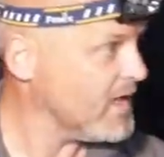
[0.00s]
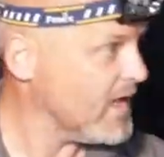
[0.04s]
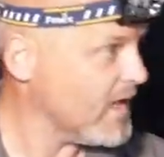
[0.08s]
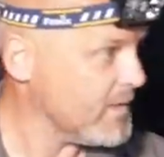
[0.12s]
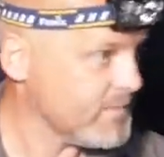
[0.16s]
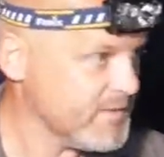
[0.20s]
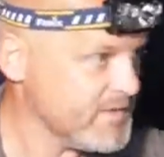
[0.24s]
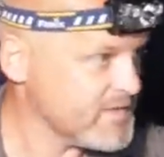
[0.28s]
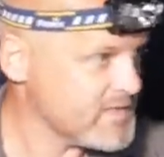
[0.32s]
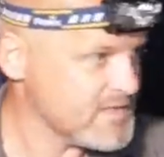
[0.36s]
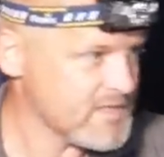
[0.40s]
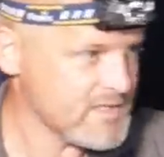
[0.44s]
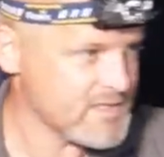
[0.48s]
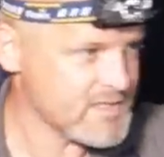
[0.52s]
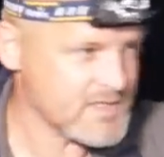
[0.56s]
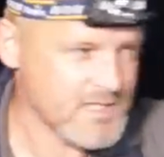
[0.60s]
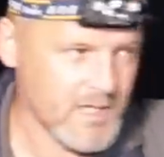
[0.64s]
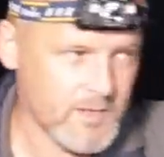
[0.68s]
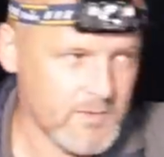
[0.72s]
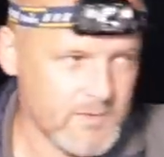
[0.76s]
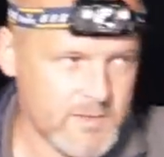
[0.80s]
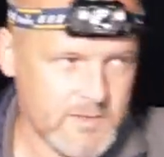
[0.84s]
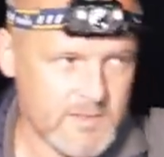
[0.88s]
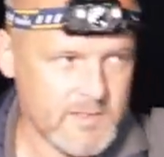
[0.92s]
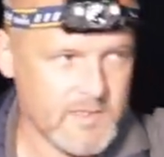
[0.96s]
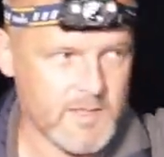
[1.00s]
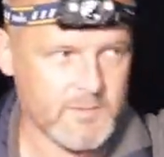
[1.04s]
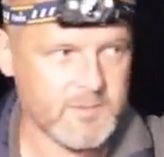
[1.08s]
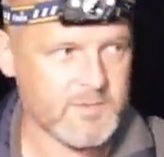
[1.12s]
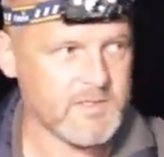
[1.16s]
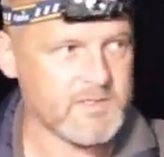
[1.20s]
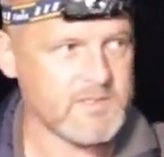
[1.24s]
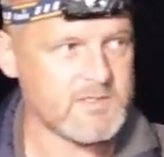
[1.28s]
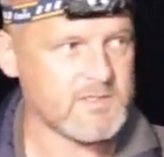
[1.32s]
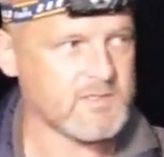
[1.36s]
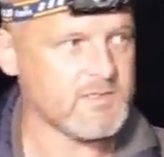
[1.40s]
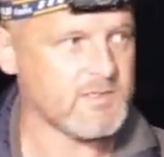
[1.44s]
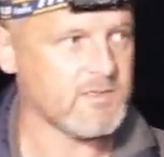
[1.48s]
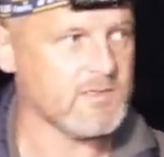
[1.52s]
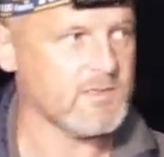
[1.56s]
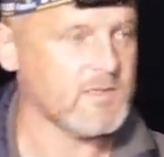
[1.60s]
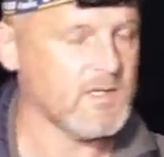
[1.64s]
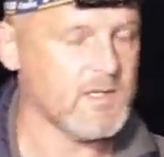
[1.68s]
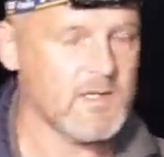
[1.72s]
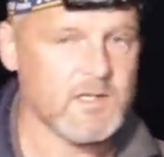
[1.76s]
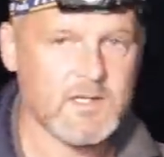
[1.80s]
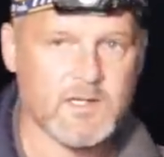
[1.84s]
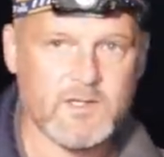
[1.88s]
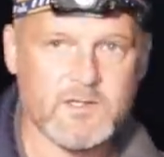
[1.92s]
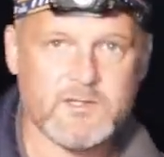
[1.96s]
up into the Solent and up into
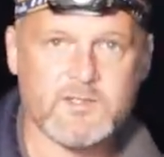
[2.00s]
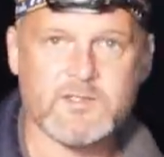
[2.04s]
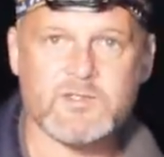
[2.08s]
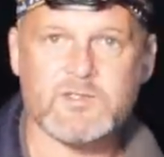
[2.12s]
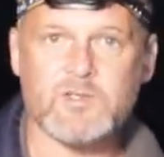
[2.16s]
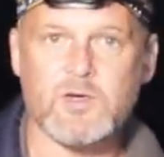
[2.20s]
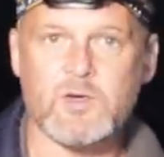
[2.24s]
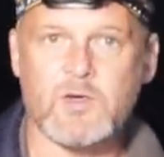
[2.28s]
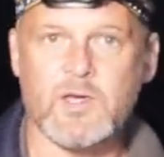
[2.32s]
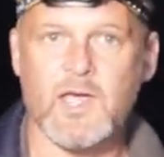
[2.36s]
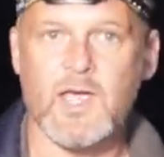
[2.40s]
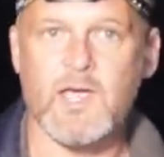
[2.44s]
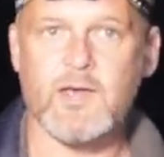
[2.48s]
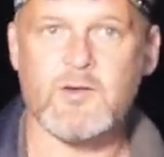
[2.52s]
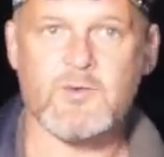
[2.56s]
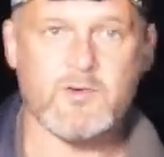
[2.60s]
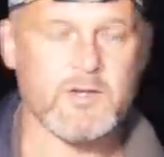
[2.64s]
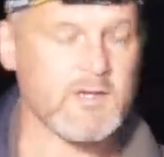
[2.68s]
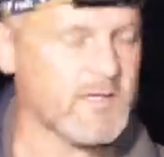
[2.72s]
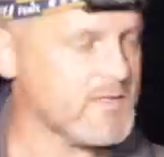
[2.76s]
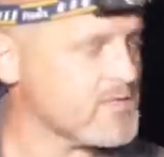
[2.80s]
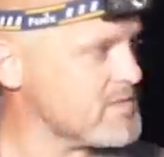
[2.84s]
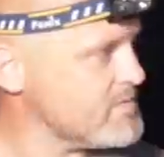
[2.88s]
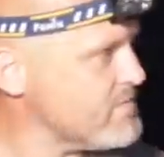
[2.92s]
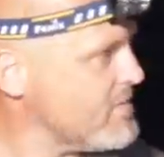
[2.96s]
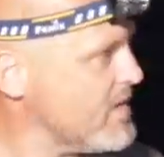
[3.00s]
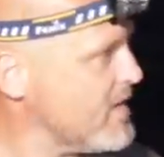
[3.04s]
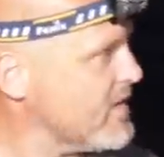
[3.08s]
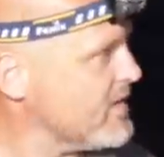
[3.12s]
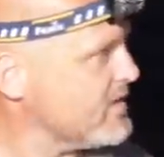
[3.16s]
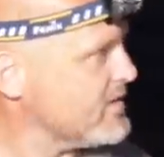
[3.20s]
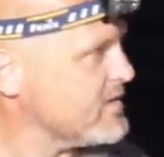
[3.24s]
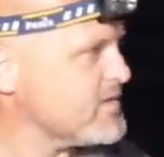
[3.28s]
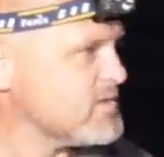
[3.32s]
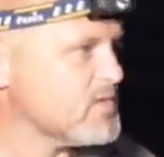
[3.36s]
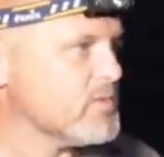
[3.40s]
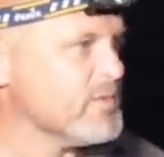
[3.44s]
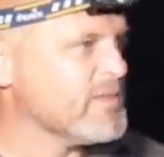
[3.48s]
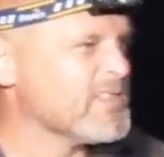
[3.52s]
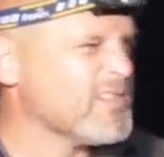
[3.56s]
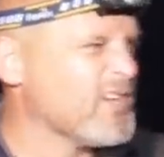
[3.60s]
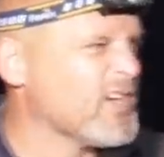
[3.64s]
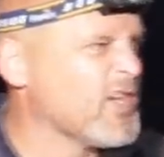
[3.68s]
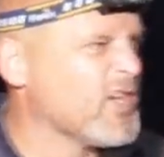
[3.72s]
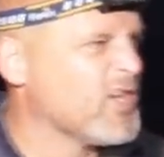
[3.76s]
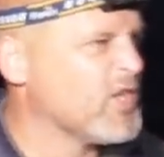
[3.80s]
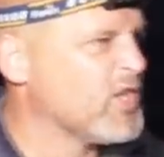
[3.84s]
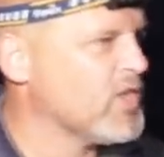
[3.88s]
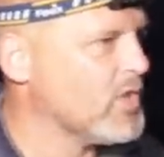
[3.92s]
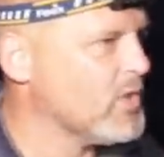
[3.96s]
like the dock area tomorrow. It's almost
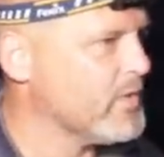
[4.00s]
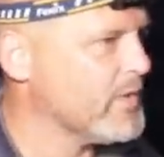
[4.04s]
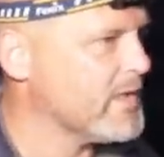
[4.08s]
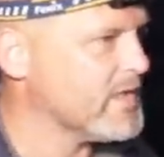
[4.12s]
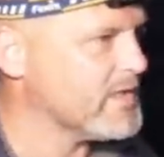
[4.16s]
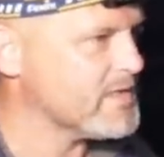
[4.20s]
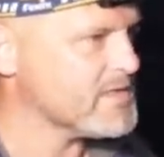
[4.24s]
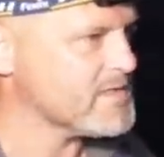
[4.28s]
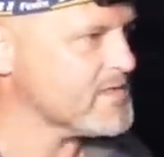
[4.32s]
like a queue-in